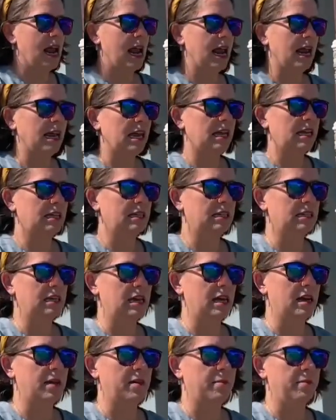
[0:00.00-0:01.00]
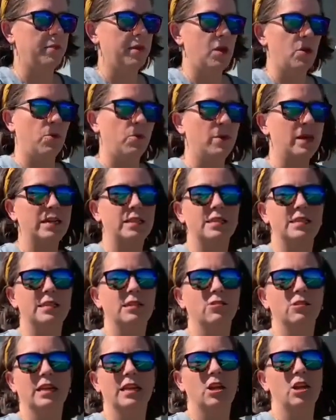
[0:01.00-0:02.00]
And weeds still
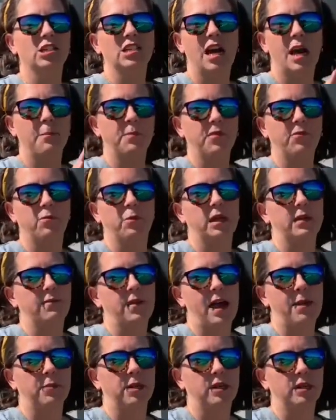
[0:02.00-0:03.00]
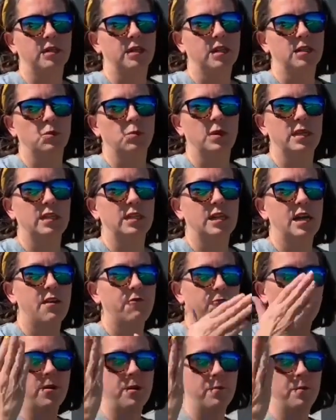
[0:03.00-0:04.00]
get on top of weed fabrics because weeds come
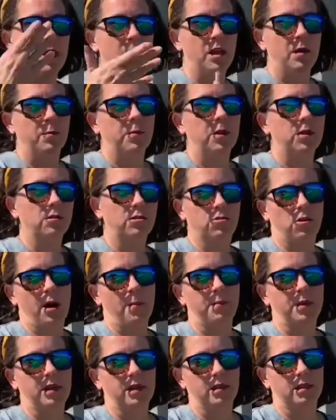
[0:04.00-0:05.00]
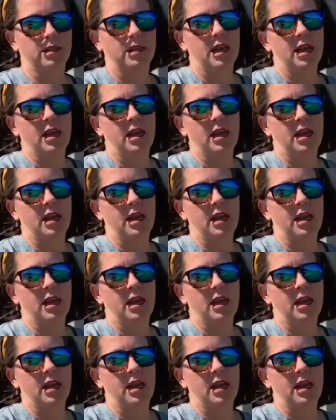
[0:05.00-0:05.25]
from bird droppings,